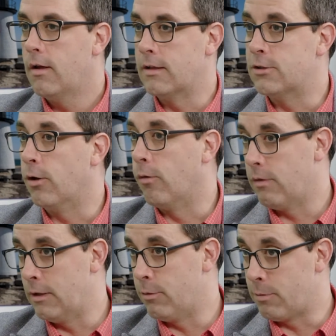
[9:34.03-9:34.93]
and
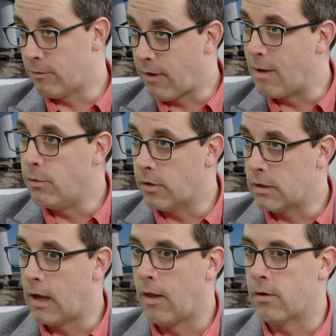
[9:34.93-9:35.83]
so it would be five
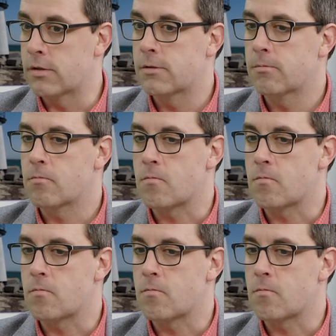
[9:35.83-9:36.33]
million dollars.